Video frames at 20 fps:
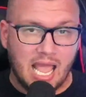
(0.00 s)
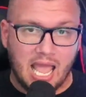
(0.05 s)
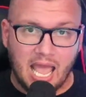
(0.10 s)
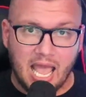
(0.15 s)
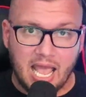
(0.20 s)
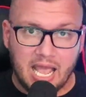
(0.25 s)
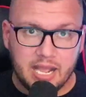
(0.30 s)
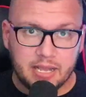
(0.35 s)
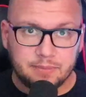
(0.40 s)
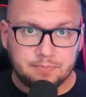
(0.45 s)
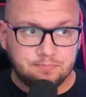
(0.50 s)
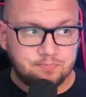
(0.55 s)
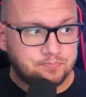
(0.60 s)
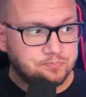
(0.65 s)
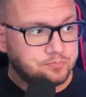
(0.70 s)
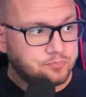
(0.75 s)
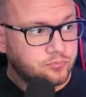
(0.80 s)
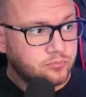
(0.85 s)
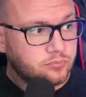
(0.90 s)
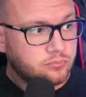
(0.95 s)
hey,
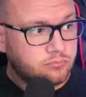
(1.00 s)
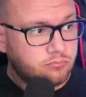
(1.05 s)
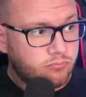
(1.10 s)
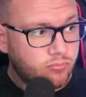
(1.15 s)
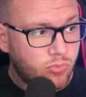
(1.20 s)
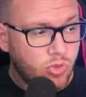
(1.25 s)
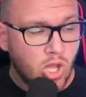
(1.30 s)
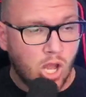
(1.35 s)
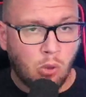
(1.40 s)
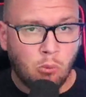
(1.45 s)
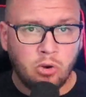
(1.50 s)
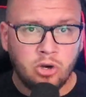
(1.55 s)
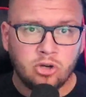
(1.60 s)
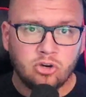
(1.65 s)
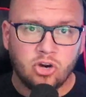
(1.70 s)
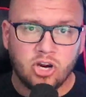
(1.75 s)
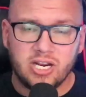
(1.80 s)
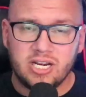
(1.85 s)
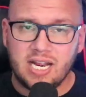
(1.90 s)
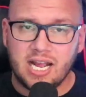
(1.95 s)
I want to
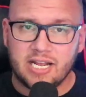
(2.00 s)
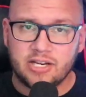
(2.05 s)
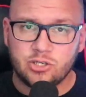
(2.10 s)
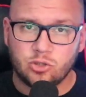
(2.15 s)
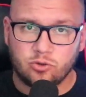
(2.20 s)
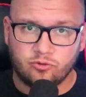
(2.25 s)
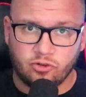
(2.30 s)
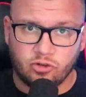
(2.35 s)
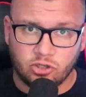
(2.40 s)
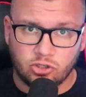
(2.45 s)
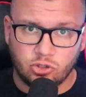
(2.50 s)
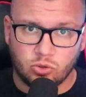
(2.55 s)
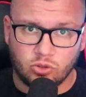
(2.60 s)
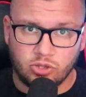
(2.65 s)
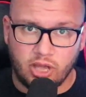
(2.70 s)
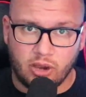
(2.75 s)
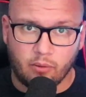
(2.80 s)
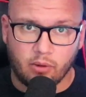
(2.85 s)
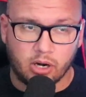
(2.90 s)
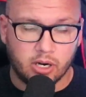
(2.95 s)
create an Azure virtual
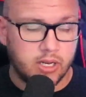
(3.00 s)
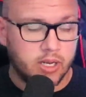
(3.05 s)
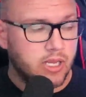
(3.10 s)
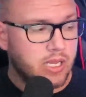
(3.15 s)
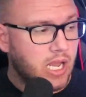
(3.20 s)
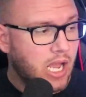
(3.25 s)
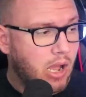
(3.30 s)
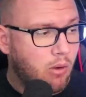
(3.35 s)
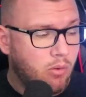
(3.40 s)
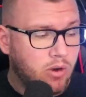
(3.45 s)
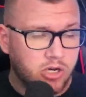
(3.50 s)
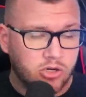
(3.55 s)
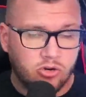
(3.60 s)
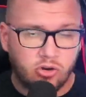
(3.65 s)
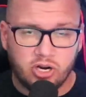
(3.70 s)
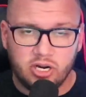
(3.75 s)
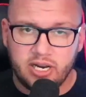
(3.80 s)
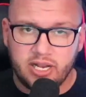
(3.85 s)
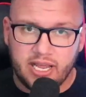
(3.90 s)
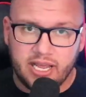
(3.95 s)
network. I want to
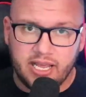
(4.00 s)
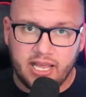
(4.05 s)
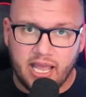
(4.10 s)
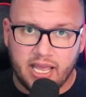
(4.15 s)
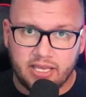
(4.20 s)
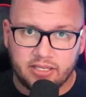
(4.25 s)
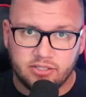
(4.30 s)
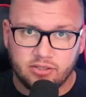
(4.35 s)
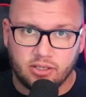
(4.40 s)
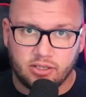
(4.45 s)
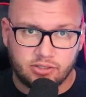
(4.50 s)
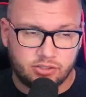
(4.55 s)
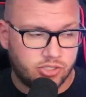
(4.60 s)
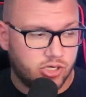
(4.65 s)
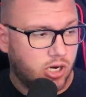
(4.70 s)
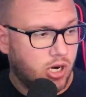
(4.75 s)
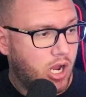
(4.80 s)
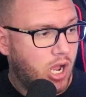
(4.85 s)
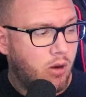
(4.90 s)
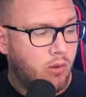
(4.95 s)
create an AKS
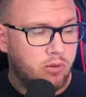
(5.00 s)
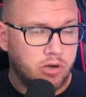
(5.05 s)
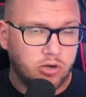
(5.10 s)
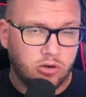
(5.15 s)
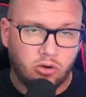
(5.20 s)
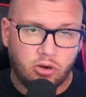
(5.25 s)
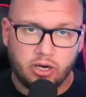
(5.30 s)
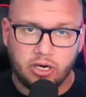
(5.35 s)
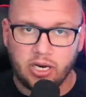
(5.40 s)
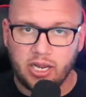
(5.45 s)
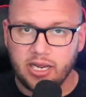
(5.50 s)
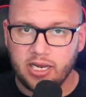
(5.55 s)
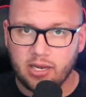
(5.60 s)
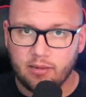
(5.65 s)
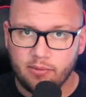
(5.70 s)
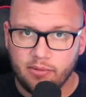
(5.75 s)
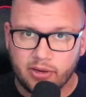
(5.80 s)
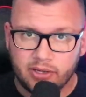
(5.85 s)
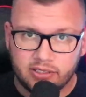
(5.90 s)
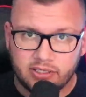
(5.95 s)
cluster. I want to create an
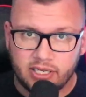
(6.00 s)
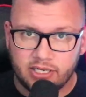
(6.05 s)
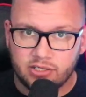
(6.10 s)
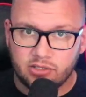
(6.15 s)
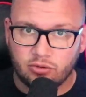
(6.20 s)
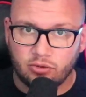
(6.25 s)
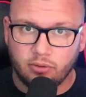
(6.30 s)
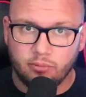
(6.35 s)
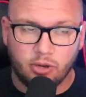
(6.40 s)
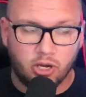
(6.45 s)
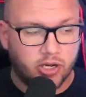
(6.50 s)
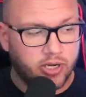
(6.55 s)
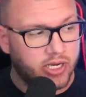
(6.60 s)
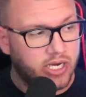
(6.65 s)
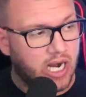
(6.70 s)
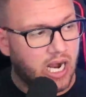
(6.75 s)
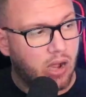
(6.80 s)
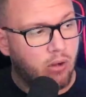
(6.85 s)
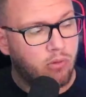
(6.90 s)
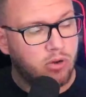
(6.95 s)
AWS S3 bucket.
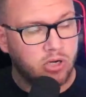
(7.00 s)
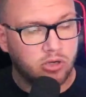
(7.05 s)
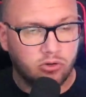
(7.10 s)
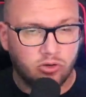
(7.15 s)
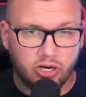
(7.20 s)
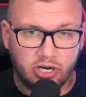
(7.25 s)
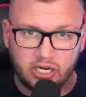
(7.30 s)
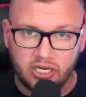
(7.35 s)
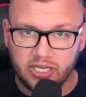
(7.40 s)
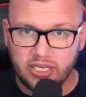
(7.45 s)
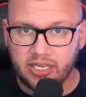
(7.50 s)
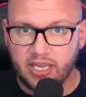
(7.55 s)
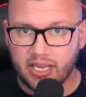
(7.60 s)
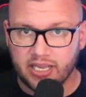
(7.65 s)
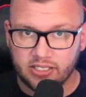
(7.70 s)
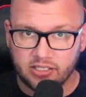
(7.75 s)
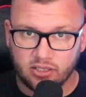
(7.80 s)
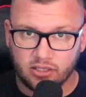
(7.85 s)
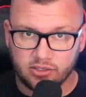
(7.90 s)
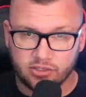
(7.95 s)
I want to create an
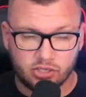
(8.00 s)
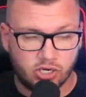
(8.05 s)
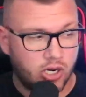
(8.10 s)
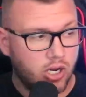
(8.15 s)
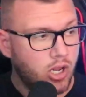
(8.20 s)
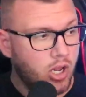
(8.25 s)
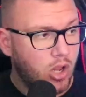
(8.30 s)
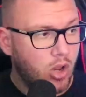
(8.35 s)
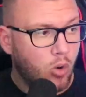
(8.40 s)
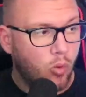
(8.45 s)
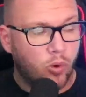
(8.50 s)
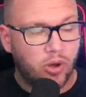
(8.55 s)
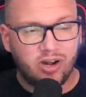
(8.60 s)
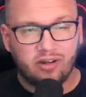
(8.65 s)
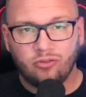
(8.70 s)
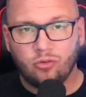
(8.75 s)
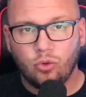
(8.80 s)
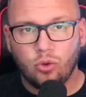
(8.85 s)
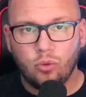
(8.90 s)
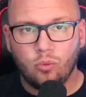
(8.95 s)
EKS cluster.
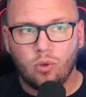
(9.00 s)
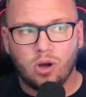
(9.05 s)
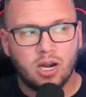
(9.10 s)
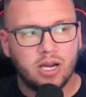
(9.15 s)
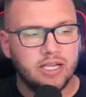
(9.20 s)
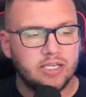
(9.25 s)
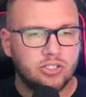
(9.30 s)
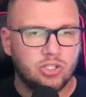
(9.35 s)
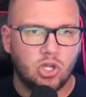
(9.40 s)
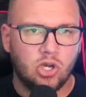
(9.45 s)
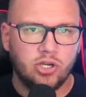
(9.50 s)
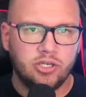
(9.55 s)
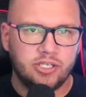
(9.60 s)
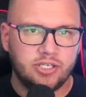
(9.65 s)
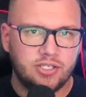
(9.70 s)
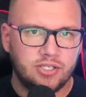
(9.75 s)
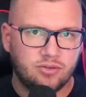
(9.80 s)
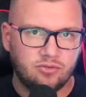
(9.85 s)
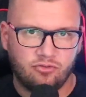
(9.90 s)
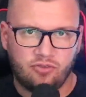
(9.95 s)
Whatever we want, as long as
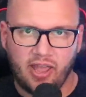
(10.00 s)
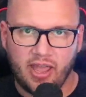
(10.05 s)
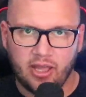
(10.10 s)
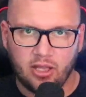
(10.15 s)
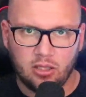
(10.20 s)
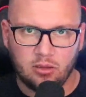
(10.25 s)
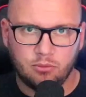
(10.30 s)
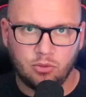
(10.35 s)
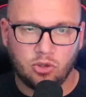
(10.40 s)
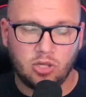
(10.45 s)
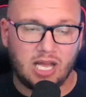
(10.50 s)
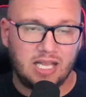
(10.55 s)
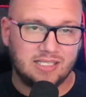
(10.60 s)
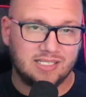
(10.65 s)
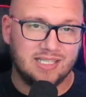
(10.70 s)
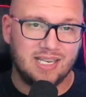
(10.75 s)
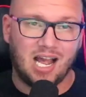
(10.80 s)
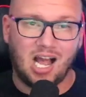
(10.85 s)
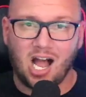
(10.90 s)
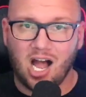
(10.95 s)
it's available as
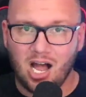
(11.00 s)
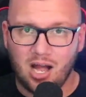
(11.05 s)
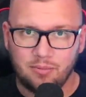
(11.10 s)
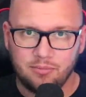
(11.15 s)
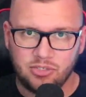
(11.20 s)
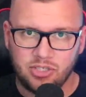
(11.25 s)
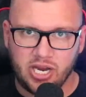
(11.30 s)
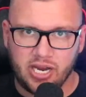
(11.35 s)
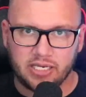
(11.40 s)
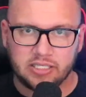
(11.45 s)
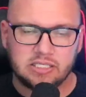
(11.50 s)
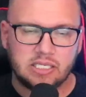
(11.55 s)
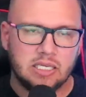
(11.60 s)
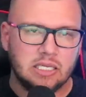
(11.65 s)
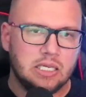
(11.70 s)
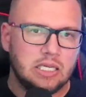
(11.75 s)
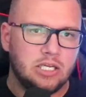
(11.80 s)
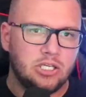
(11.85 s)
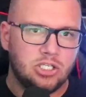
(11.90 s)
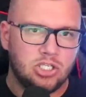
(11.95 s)
an object.
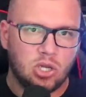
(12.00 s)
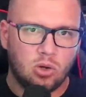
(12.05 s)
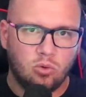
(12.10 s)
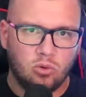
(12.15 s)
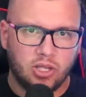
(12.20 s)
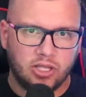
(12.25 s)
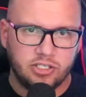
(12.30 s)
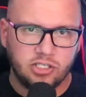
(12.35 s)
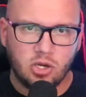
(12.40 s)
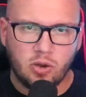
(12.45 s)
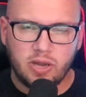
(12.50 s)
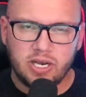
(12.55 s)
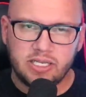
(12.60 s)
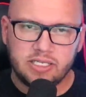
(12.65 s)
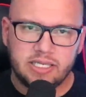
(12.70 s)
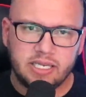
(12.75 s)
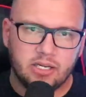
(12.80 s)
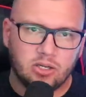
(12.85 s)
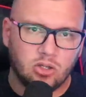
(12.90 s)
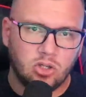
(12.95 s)
So let's go ahead and
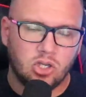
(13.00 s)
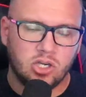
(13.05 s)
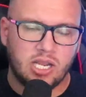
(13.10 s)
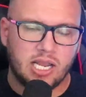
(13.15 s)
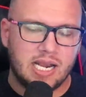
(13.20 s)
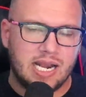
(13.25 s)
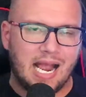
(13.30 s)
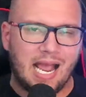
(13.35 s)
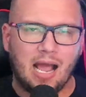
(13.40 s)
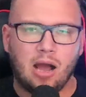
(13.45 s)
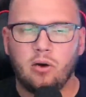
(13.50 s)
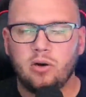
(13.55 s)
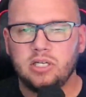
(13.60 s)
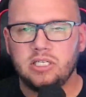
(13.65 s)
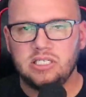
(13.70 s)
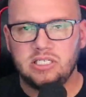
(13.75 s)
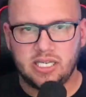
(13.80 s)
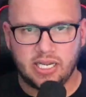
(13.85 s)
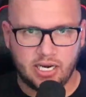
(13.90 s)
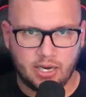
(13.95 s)
take a look at how to
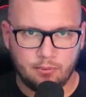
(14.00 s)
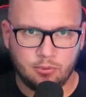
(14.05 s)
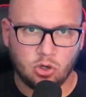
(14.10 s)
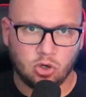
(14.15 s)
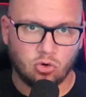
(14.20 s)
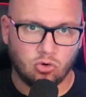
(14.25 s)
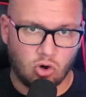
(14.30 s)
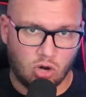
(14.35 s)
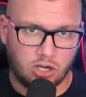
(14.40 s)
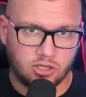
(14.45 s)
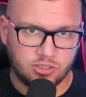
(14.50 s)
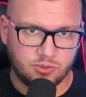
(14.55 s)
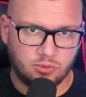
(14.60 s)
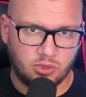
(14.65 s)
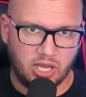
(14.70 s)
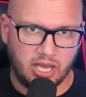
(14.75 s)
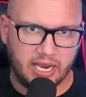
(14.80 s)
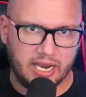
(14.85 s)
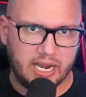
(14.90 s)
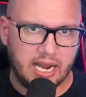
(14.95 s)
set up
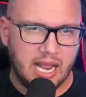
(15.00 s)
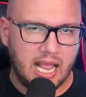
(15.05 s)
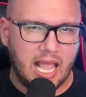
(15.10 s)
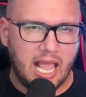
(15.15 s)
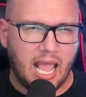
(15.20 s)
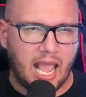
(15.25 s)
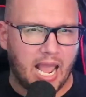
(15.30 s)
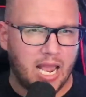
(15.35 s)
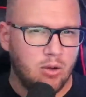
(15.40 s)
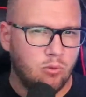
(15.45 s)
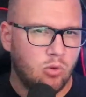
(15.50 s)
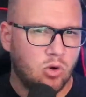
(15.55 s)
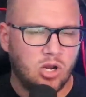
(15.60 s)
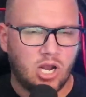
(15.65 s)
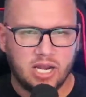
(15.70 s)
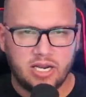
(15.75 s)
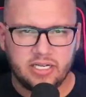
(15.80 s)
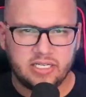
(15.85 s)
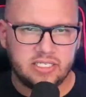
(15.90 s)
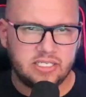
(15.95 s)
Crossplane and we'll
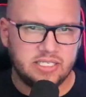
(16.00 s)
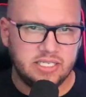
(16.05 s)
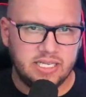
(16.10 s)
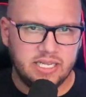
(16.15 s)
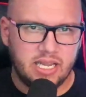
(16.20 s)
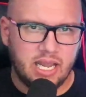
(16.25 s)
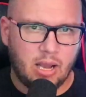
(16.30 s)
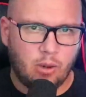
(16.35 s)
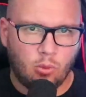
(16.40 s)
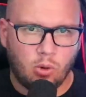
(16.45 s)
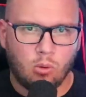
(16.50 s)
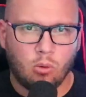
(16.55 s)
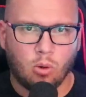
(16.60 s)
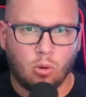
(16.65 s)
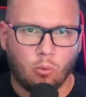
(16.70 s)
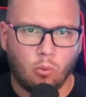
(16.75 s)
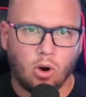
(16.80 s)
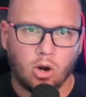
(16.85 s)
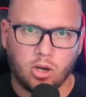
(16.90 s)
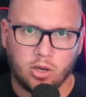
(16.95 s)
kind of see what we're
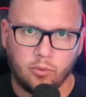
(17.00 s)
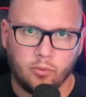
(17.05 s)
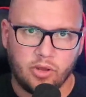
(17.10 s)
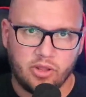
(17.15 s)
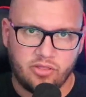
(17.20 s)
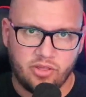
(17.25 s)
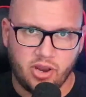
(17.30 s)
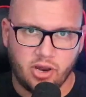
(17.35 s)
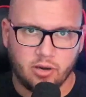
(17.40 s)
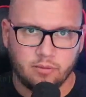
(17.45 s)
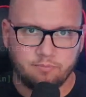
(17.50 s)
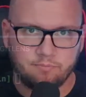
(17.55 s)
working with here.